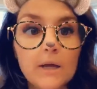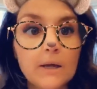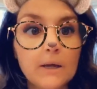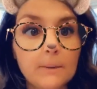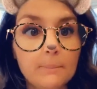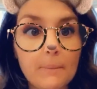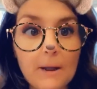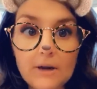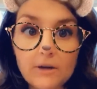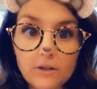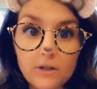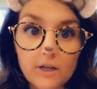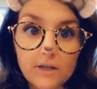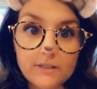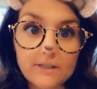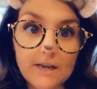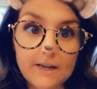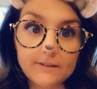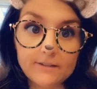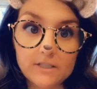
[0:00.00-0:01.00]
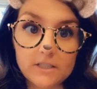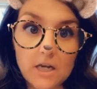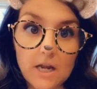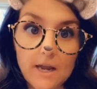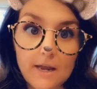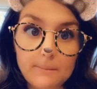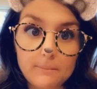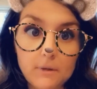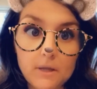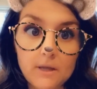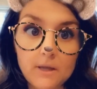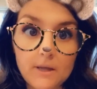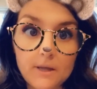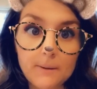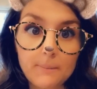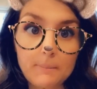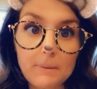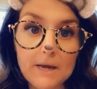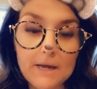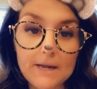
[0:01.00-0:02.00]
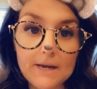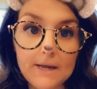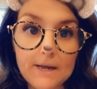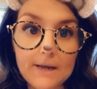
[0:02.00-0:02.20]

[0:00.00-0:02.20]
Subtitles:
better luck next time. But,